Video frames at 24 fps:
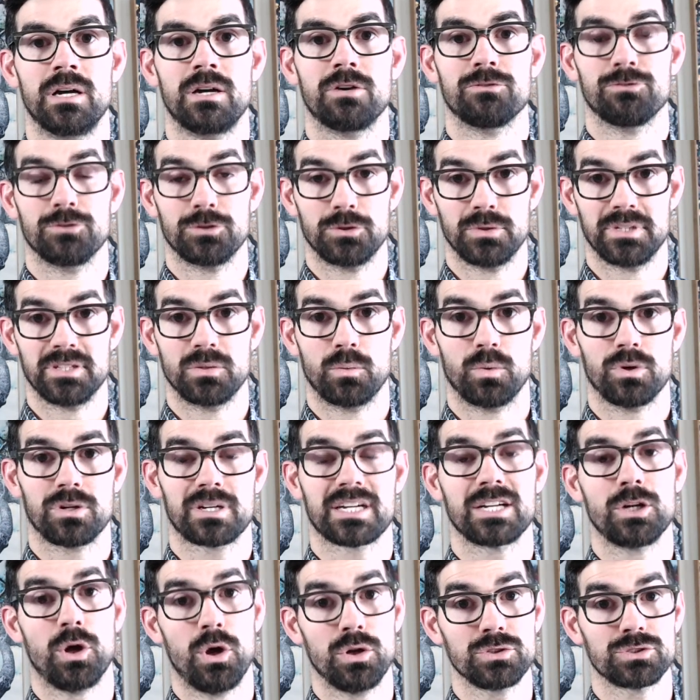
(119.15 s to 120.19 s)
for doing the work
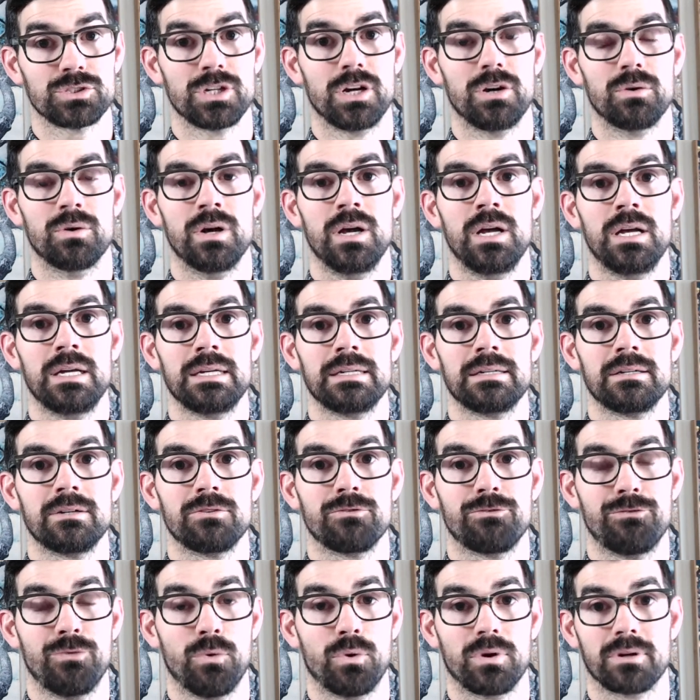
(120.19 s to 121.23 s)
and also
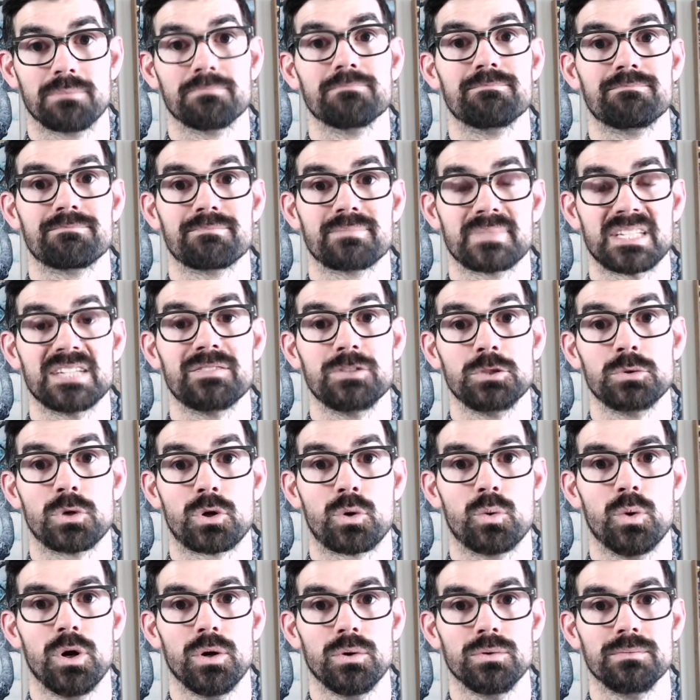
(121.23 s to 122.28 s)
for giving you a
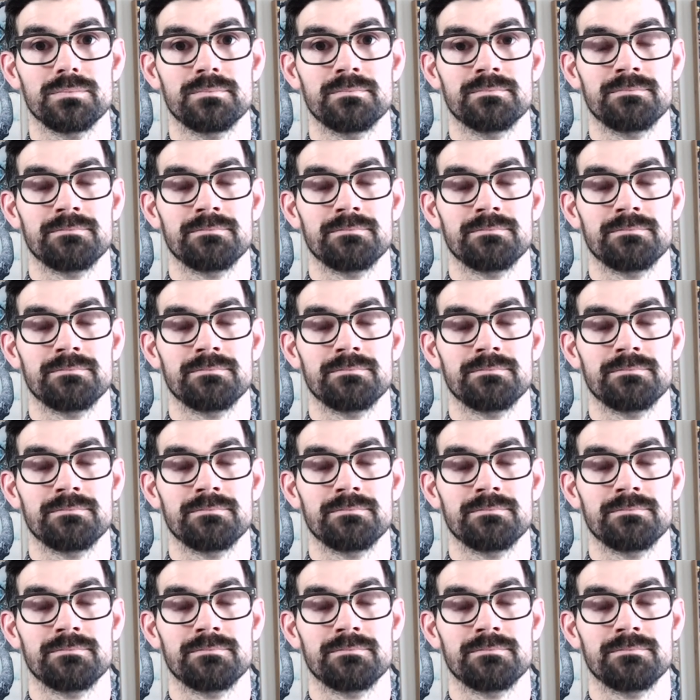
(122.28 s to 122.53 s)
quote.